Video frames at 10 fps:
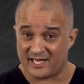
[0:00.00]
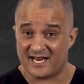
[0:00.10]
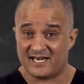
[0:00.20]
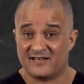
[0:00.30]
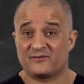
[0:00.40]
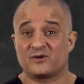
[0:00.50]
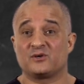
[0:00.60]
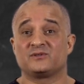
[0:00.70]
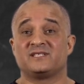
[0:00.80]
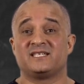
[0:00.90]
and
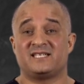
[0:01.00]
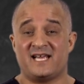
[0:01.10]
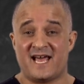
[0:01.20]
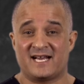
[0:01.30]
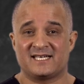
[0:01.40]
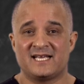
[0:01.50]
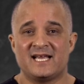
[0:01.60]
difficult to detect,